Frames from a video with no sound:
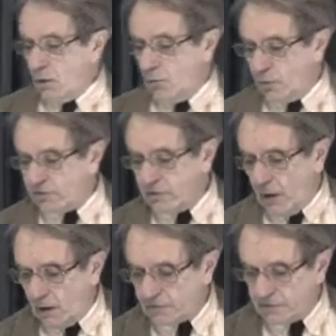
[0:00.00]
Among the
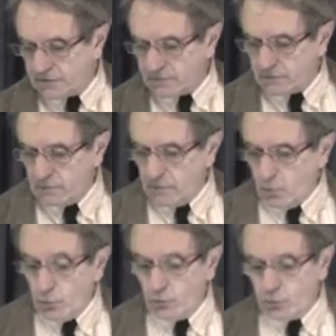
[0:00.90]
artists
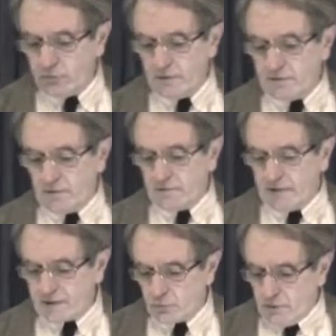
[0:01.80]
who used it in
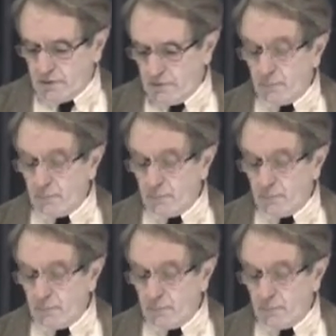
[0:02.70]
that way,